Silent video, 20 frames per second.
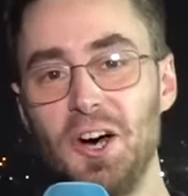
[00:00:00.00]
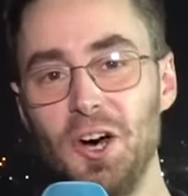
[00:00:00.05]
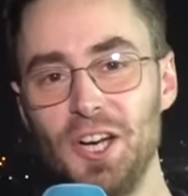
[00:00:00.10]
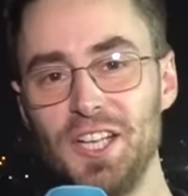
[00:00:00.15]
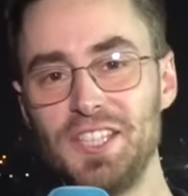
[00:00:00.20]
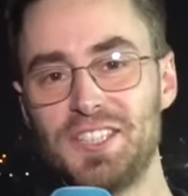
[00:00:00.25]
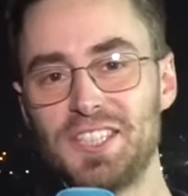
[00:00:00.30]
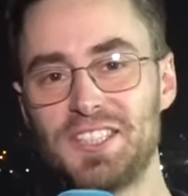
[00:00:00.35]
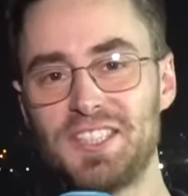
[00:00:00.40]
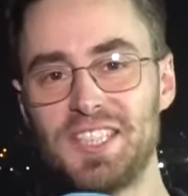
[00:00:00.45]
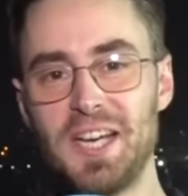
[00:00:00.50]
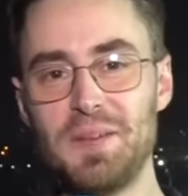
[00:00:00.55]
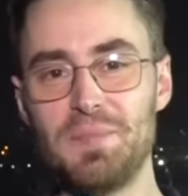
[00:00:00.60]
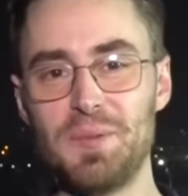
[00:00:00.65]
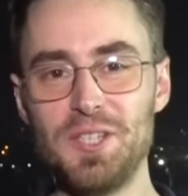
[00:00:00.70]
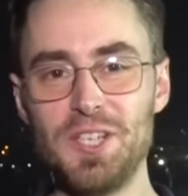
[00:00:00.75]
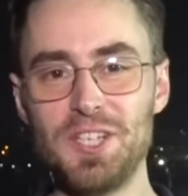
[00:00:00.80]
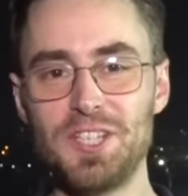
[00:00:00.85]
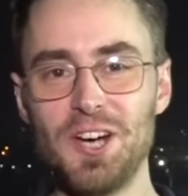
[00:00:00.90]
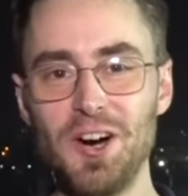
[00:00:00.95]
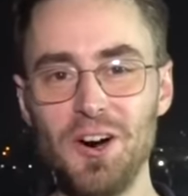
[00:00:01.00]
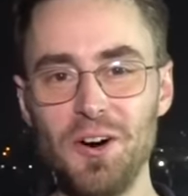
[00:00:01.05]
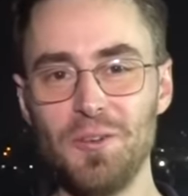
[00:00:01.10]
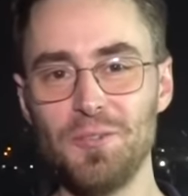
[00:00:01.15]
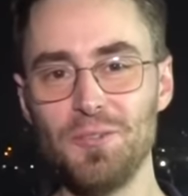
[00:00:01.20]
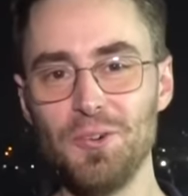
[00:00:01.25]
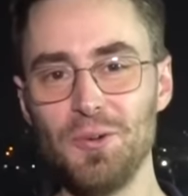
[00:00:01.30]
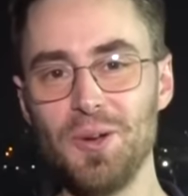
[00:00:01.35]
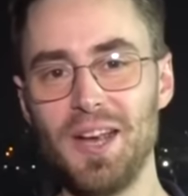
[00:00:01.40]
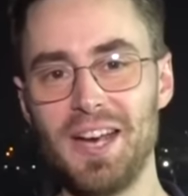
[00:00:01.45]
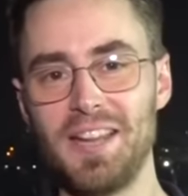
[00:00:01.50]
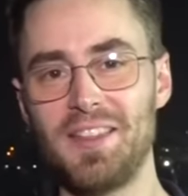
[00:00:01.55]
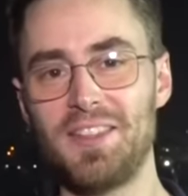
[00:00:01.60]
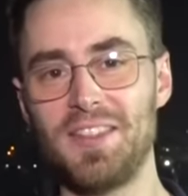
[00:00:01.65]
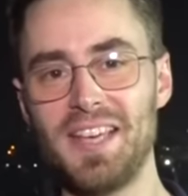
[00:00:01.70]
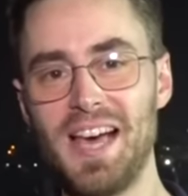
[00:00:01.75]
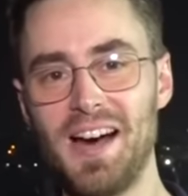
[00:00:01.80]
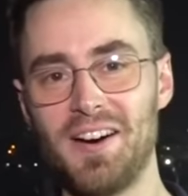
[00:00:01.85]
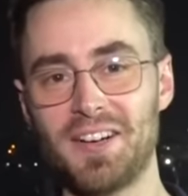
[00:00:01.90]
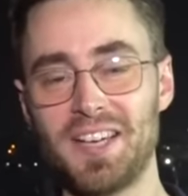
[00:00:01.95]
early to say, but you can't rule
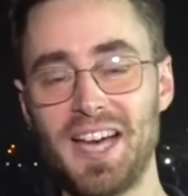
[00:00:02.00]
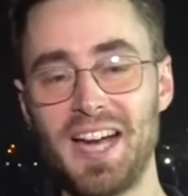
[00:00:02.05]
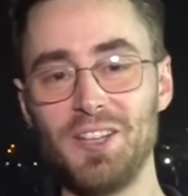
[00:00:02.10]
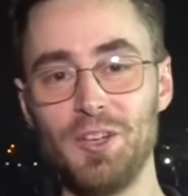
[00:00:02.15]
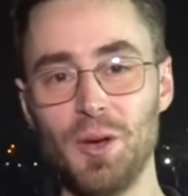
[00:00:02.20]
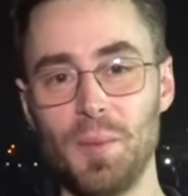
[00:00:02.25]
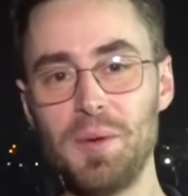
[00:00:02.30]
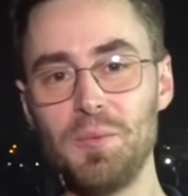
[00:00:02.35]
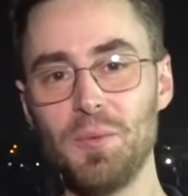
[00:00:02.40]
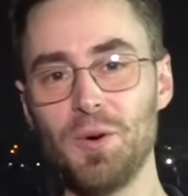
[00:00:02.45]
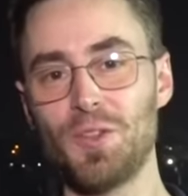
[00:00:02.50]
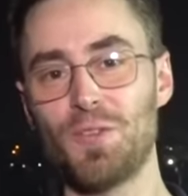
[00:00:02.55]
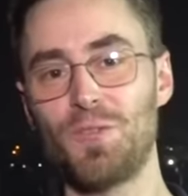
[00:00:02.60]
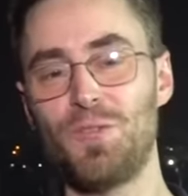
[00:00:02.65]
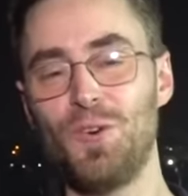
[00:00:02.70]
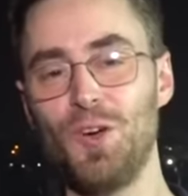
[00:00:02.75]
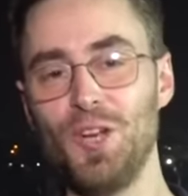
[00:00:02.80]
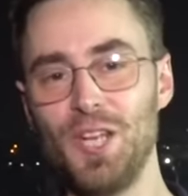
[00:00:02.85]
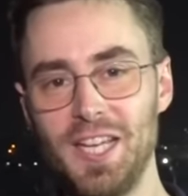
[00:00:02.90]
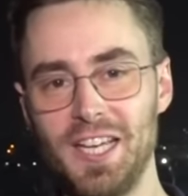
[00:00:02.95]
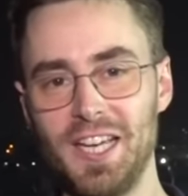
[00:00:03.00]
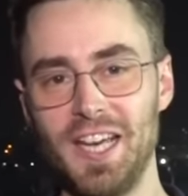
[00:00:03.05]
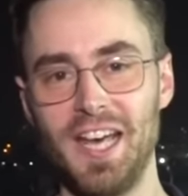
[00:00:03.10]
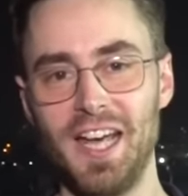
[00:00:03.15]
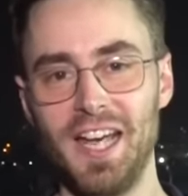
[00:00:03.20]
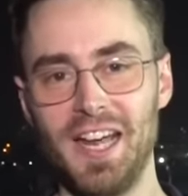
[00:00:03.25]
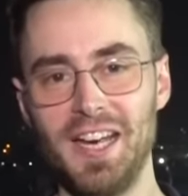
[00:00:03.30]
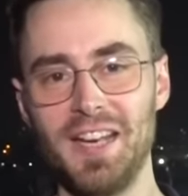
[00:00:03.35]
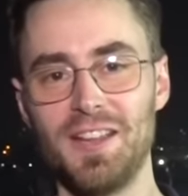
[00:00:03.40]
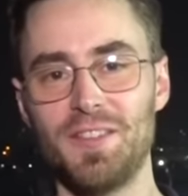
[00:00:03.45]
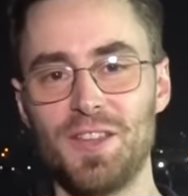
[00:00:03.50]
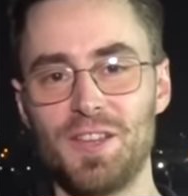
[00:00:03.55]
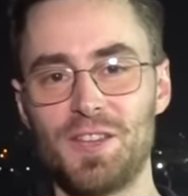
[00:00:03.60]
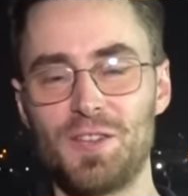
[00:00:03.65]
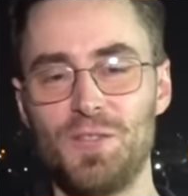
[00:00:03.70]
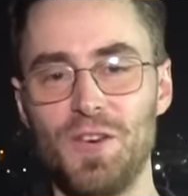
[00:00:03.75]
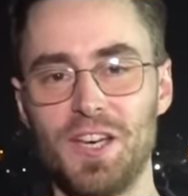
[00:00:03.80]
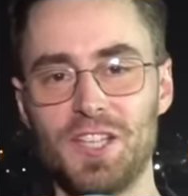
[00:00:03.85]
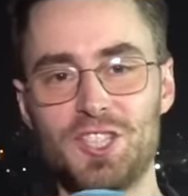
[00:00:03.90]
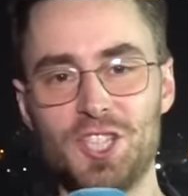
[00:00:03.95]
anything out, can you? I mean, what's funny in
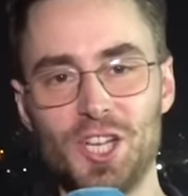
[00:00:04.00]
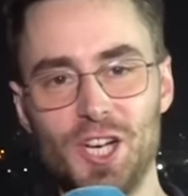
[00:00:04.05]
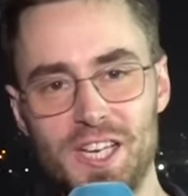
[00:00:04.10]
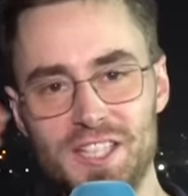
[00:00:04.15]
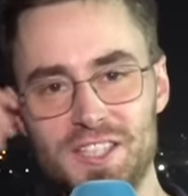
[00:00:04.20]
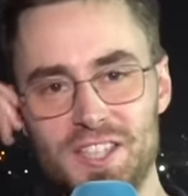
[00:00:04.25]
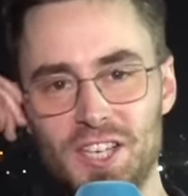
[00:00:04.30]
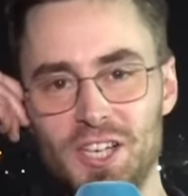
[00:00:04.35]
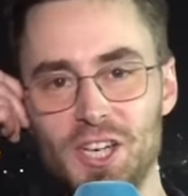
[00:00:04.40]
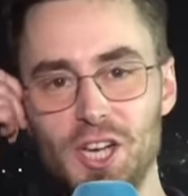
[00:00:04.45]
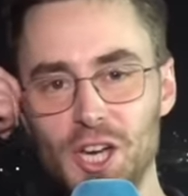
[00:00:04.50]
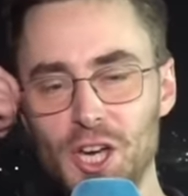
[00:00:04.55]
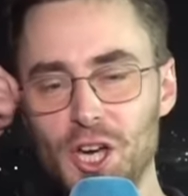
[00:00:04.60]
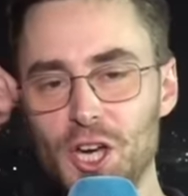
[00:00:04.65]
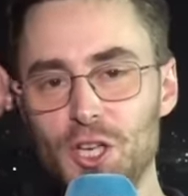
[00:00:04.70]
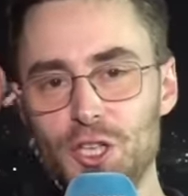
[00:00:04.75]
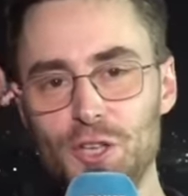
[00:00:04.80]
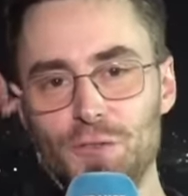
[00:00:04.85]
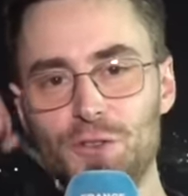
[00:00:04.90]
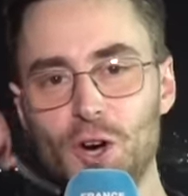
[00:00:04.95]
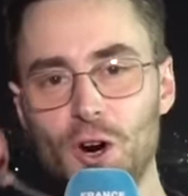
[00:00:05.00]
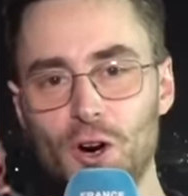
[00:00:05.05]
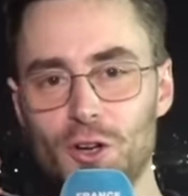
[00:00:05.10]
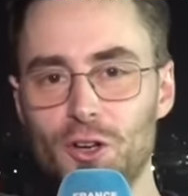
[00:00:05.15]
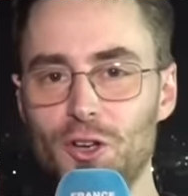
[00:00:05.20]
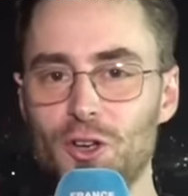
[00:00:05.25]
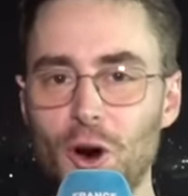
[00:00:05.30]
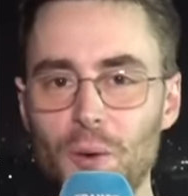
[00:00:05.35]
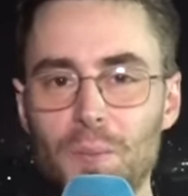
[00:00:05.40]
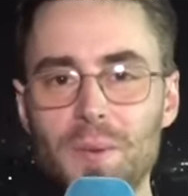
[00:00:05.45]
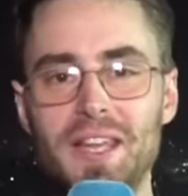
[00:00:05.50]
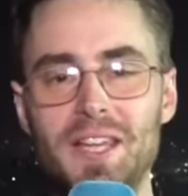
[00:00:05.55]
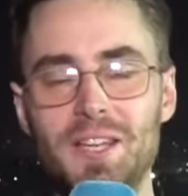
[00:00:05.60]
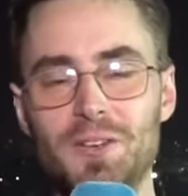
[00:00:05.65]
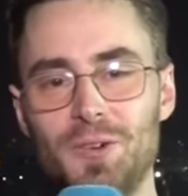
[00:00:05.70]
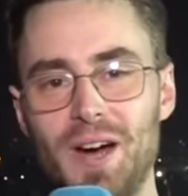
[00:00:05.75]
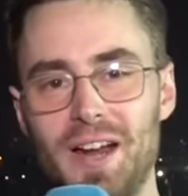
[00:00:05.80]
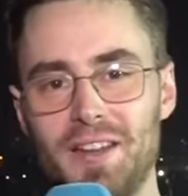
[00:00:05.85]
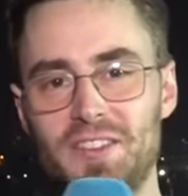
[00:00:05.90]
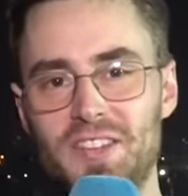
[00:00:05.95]
this fixture is that you've got normally in
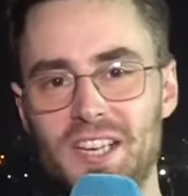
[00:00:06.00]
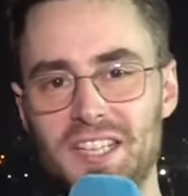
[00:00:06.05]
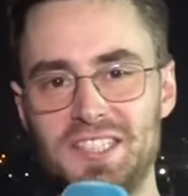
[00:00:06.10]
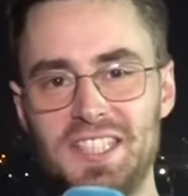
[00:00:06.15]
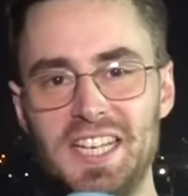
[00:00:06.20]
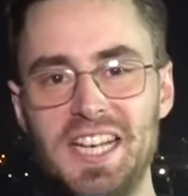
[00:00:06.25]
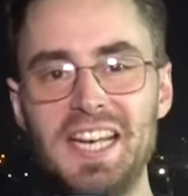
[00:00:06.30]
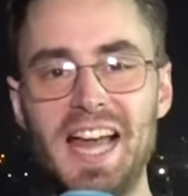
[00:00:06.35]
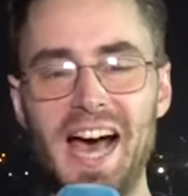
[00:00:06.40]
the round sixteen,